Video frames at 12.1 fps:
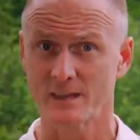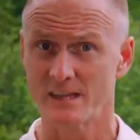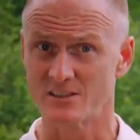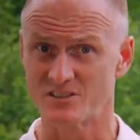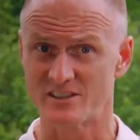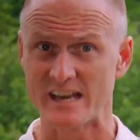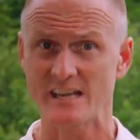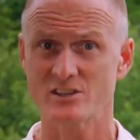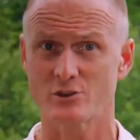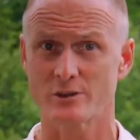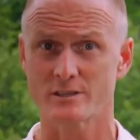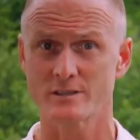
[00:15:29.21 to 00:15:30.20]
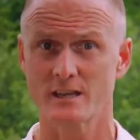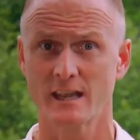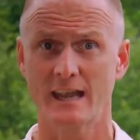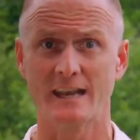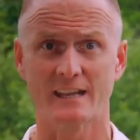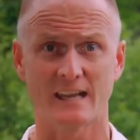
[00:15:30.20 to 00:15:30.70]
is dangerous
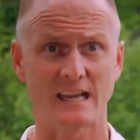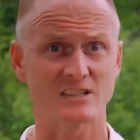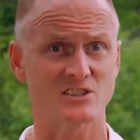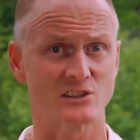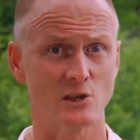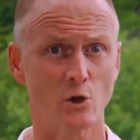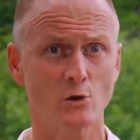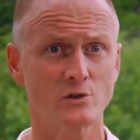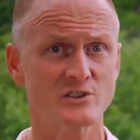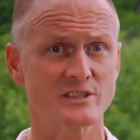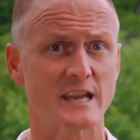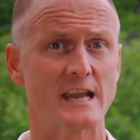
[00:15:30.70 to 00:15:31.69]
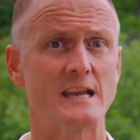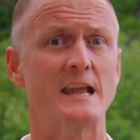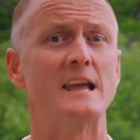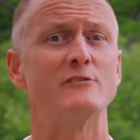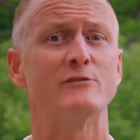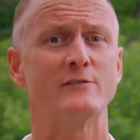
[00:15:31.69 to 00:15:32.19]
and against local, state,
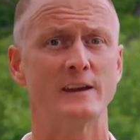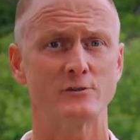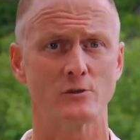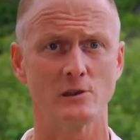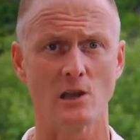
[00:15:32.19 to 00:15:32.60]
and federal